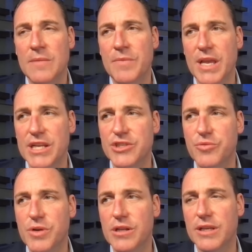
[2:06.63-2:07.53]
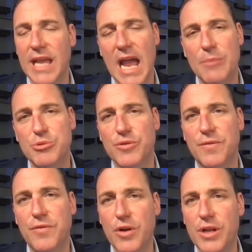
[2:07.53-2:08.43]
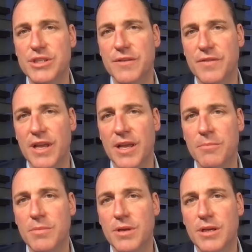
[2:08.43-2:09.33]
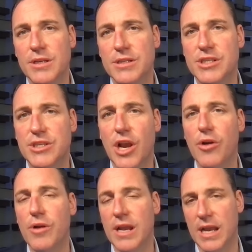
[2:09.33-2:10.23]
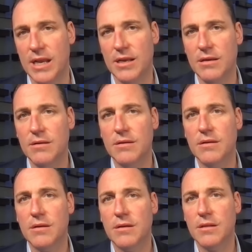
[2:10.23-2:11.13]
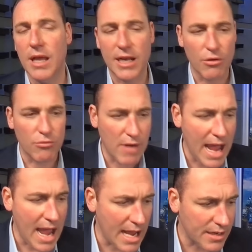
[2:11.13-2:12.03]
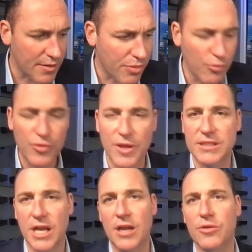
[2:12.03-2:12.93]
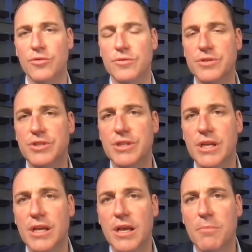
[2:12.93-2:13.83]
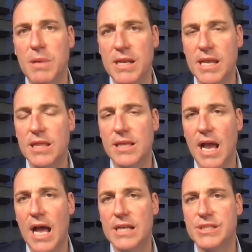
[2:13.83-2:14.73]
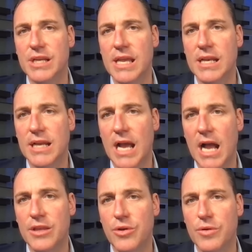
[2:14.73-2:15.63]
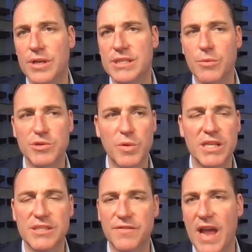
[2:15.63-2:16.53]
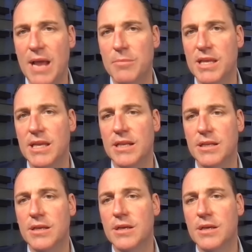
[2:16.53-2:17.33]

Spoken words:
Israel captured footage of him scurrying like a rat through the tunnels beneath Gaza in Khan Yunis. He was with his family, and